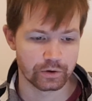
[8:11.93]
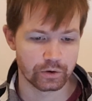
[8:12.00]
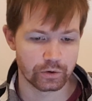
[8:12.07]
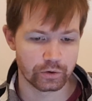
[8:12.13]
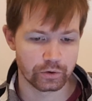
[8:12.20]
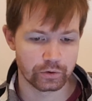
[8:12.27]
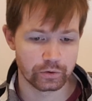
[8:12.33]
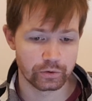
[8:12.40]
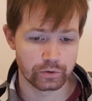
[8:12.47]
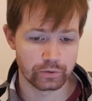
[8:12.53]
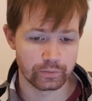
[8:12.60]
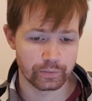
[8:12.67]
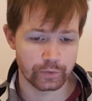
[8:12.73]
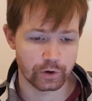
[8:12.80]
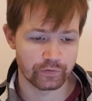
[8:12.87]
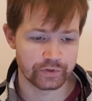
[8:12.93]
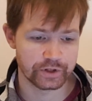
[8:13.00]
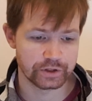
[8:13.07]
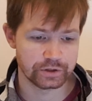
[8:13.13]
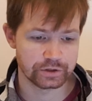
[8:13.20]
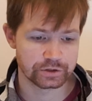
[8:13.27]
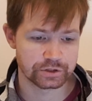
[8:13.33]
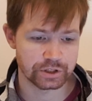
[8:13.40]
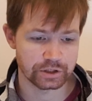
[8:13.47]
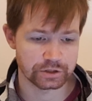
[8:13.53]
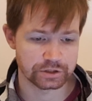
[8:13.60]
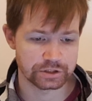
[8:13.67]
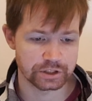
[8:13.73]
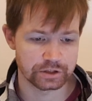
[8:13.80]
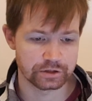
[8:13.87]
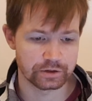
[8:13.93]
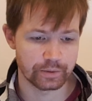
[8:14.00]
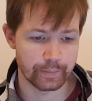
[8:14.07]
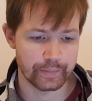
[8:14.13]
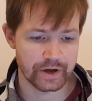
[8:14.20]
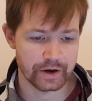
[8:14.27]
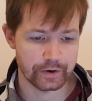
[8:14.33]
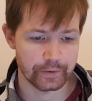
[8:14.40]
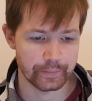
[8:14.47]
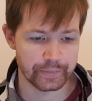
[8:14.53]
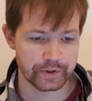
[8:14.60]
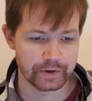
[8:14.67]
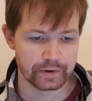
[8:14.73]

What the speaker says: or of the tungsten beer,